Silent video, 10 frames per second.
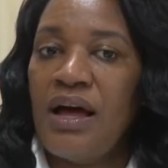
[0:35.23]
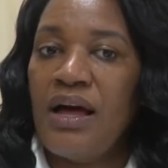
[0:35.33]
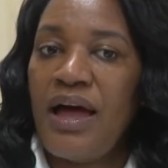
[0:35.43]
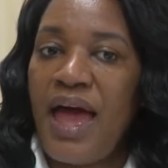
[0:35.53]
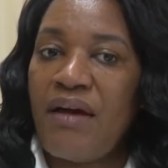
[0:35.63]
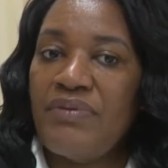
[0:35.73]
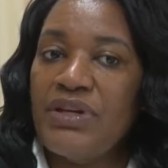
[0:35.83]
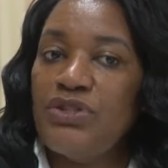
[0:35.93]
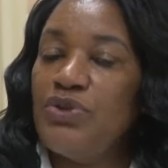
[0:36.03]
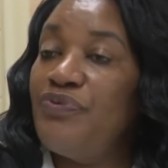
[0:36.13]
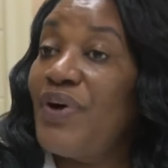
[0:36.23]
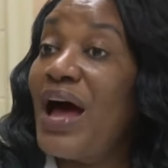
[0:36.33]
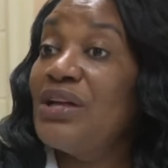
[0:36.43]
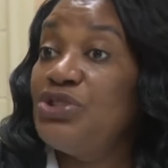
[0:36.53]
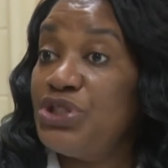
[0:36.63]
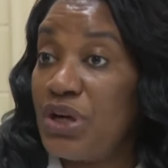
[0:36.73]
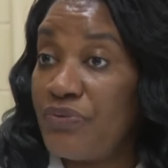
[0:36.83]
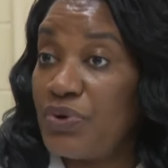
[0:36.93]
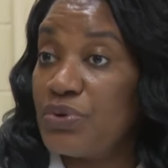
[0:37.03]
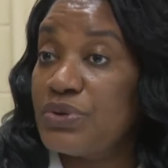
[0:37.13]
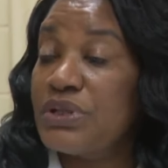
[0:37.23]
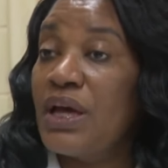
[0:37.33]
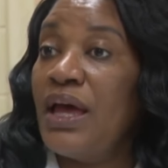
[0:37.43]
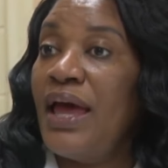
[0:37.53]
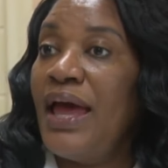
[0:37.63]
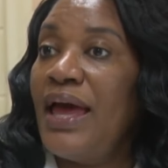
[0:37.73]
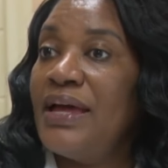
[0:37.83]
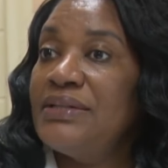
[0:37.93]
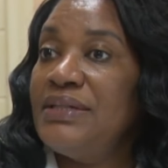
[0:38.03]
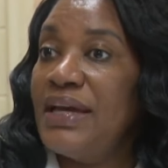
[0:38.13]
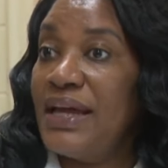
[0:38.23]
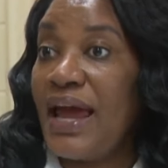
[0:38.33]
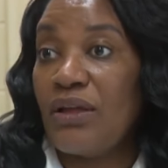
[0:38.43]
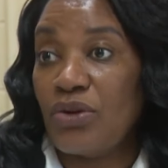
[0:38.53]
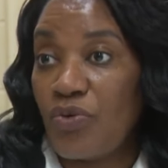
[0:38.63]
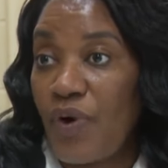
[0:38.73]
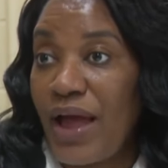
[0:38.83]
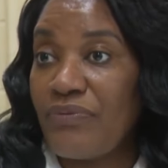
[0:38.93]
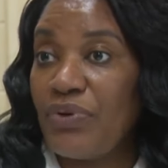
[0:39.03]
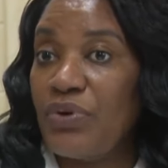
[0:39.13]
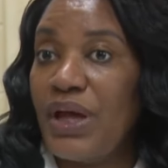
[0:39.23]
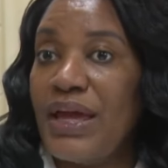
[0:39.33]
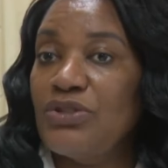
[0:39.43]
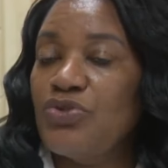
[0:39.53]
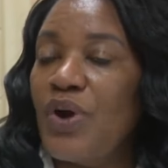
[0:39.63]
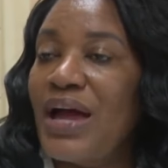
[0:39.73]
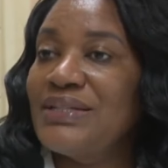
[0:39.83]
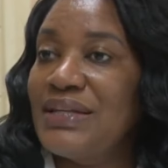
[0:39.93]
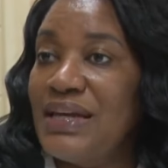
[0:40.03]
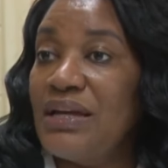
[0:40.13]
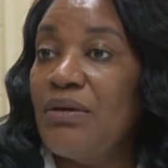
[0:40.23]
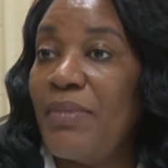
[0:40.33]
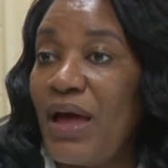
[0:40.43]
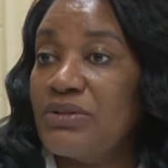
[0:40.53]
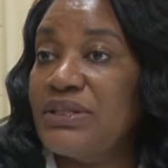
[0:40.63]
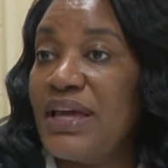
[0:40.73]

uh, having to find shovels and digging out the gravel and trying to get him out